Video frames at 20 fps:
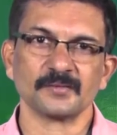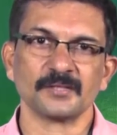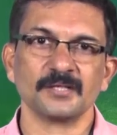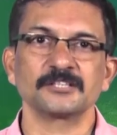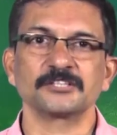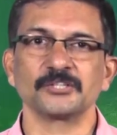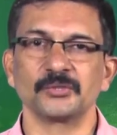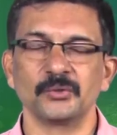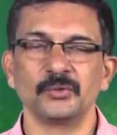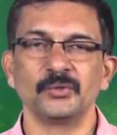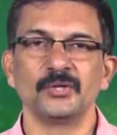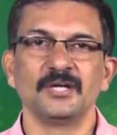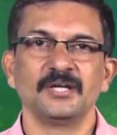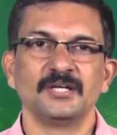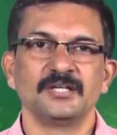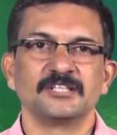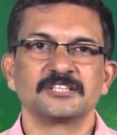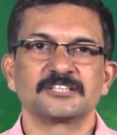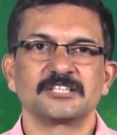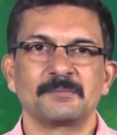So,
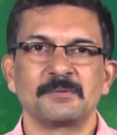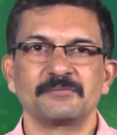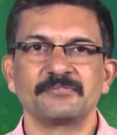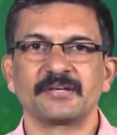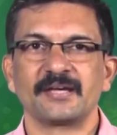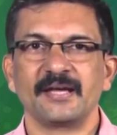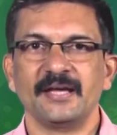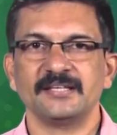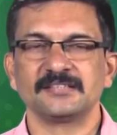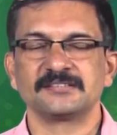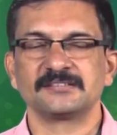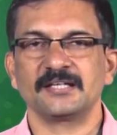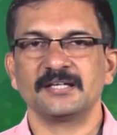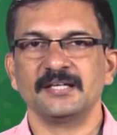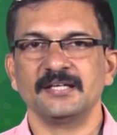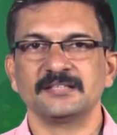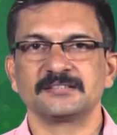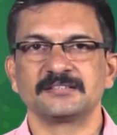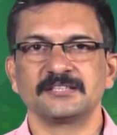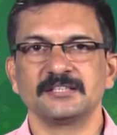some of the case
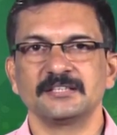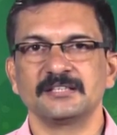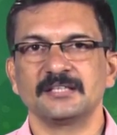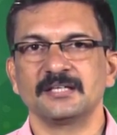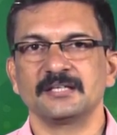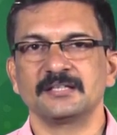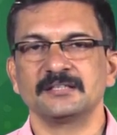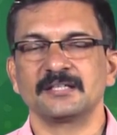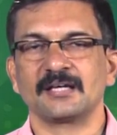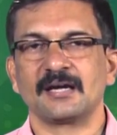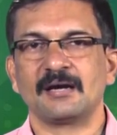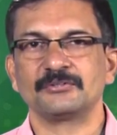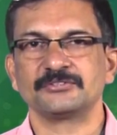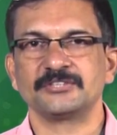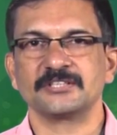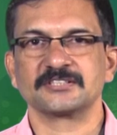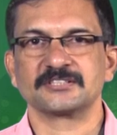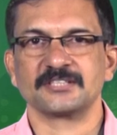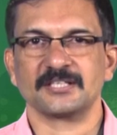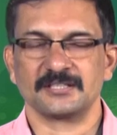studies in the
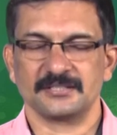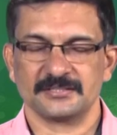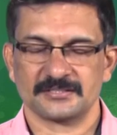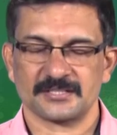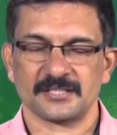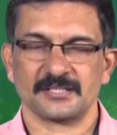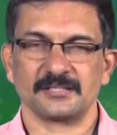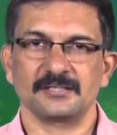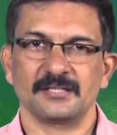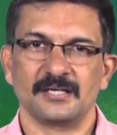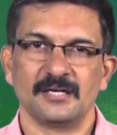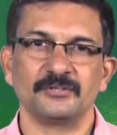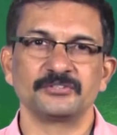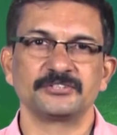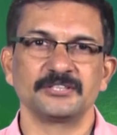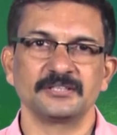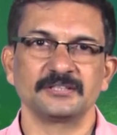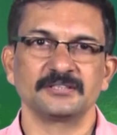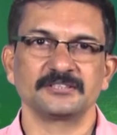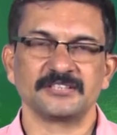
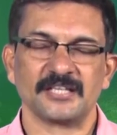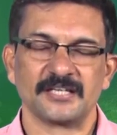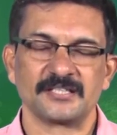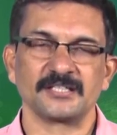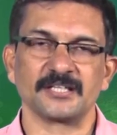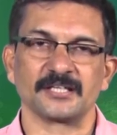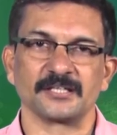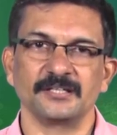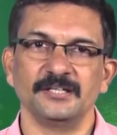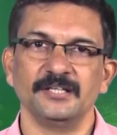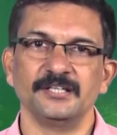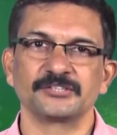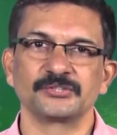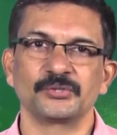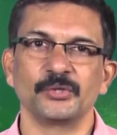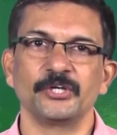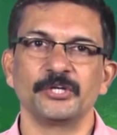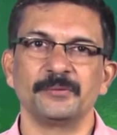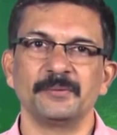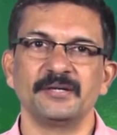housing sector is
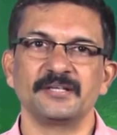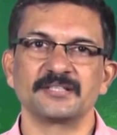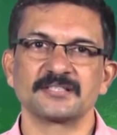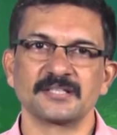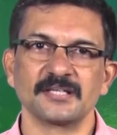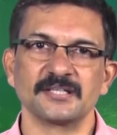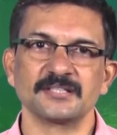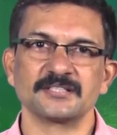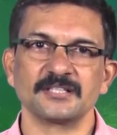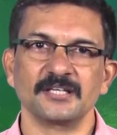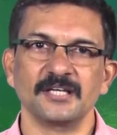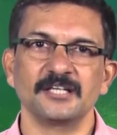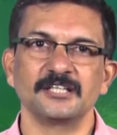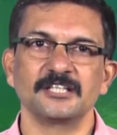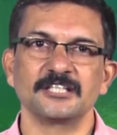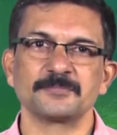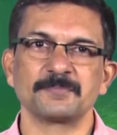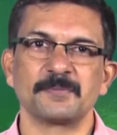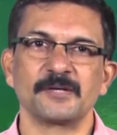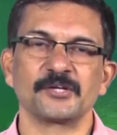going to be discussed in
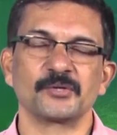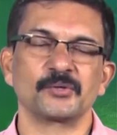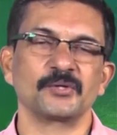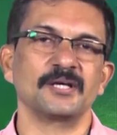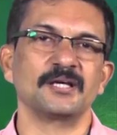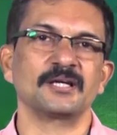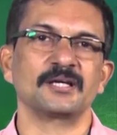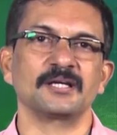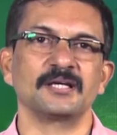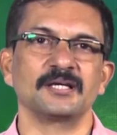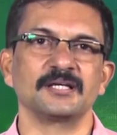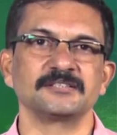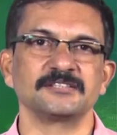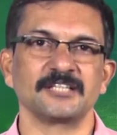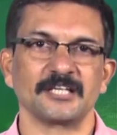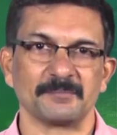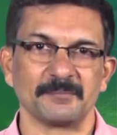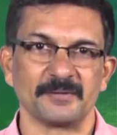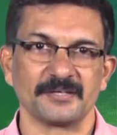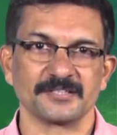this particular
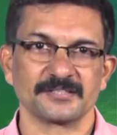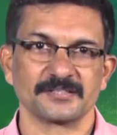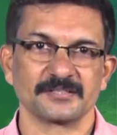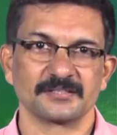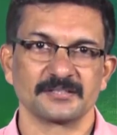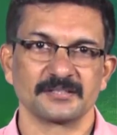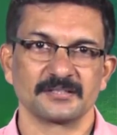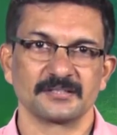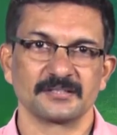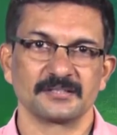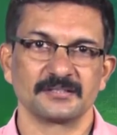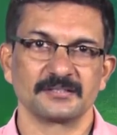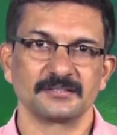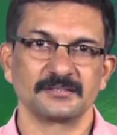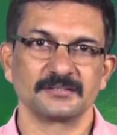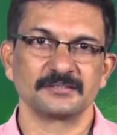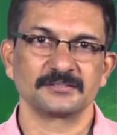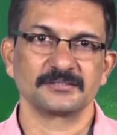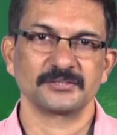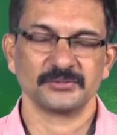segment.
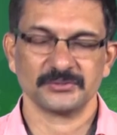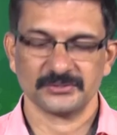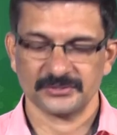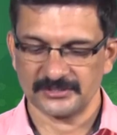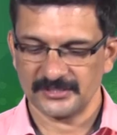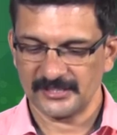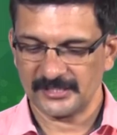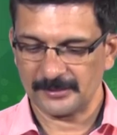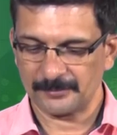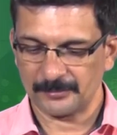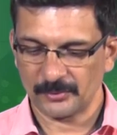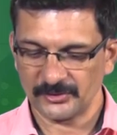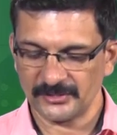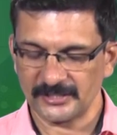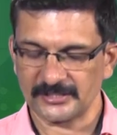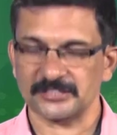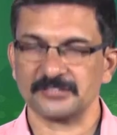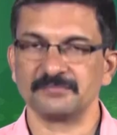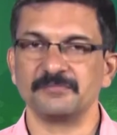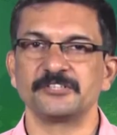So, certain
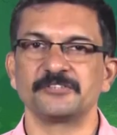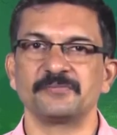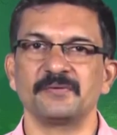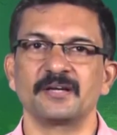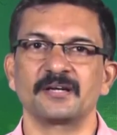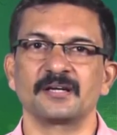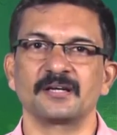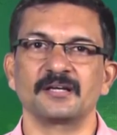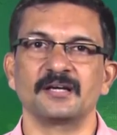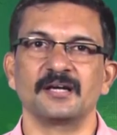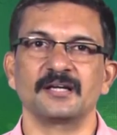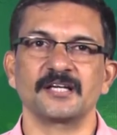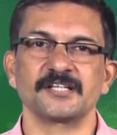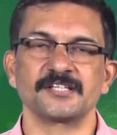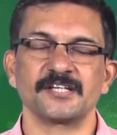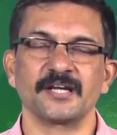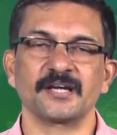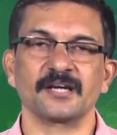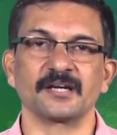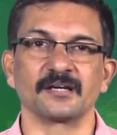projects which were
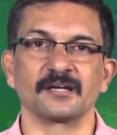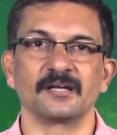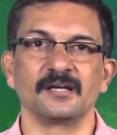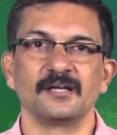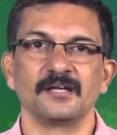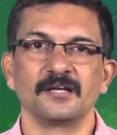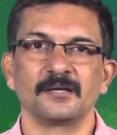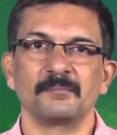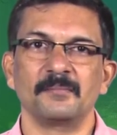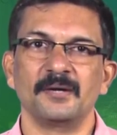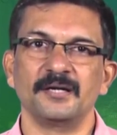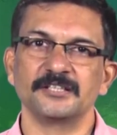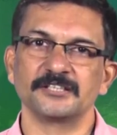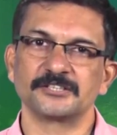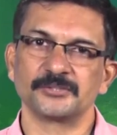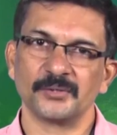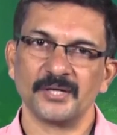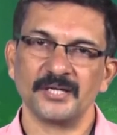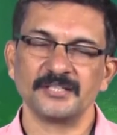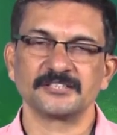undertaken by the
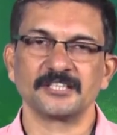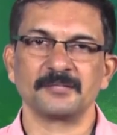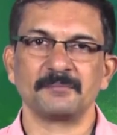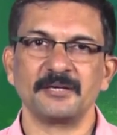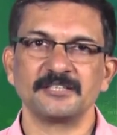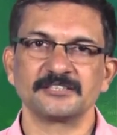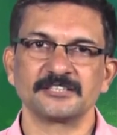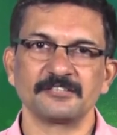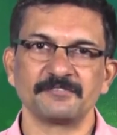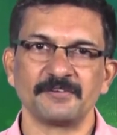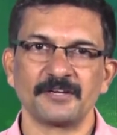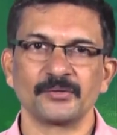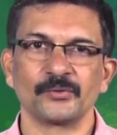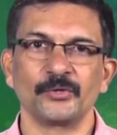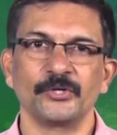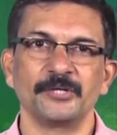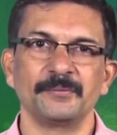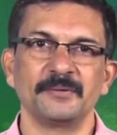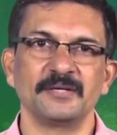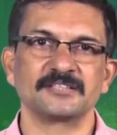students and myself are
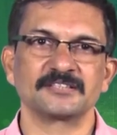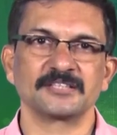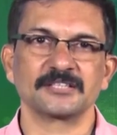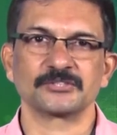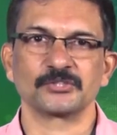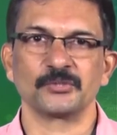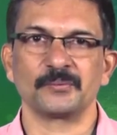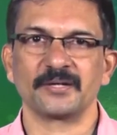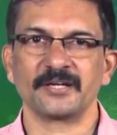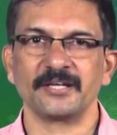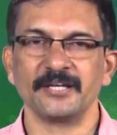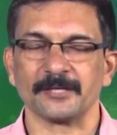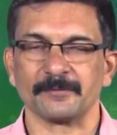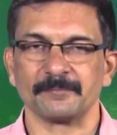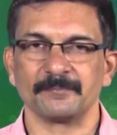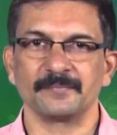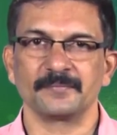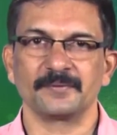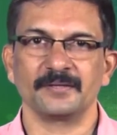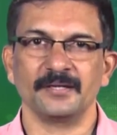going to be discussed over here
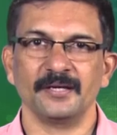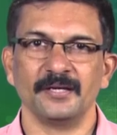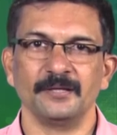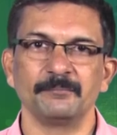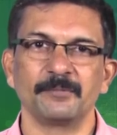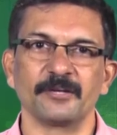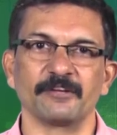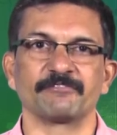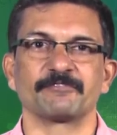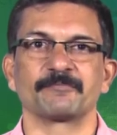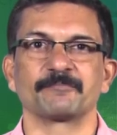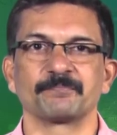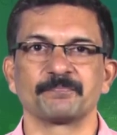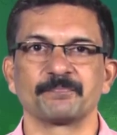in brief.